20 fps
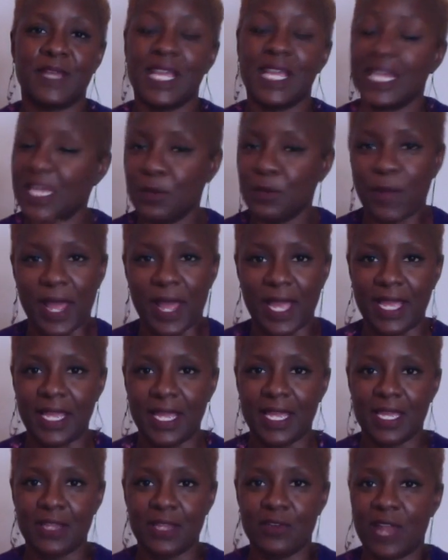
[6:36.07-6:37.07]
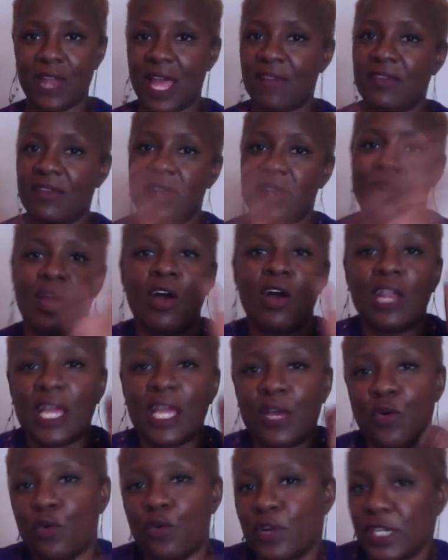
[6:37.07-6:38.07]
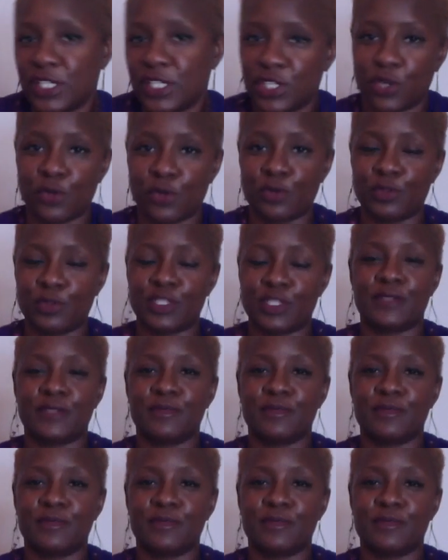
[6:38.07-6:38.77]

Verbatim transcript: Anyway, you're laughing at all their corny jokes.